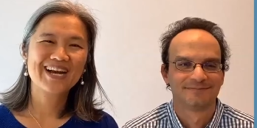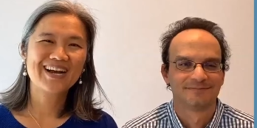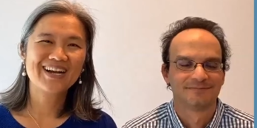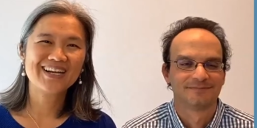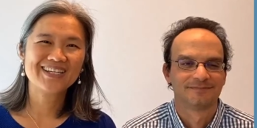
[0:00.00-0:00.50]

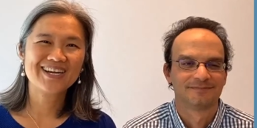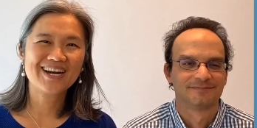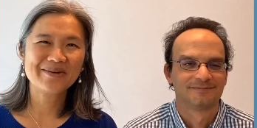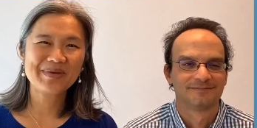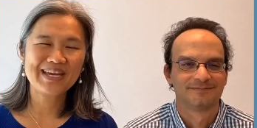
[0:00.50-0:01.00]

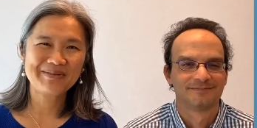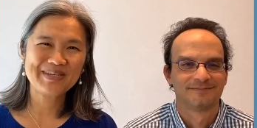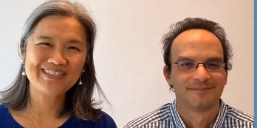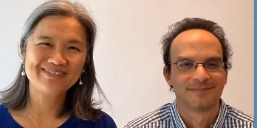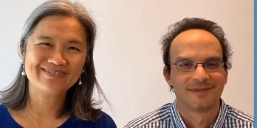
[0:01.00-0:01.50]
Speaker 1: Hi, I'm
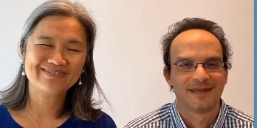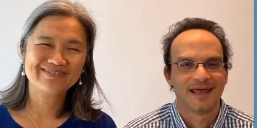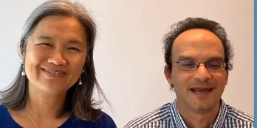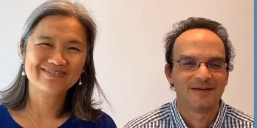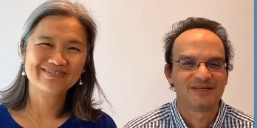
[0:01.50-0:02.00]
Amy.
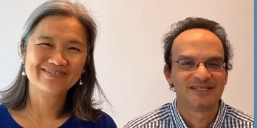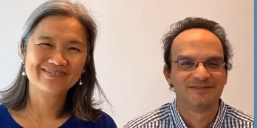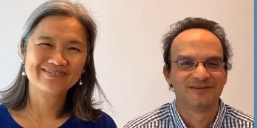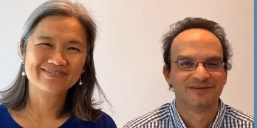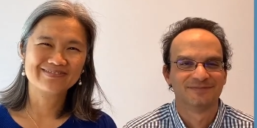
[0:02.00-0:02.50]
And I'm
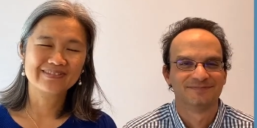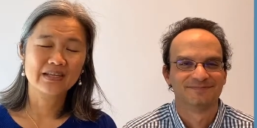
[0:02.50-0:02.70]
Steven.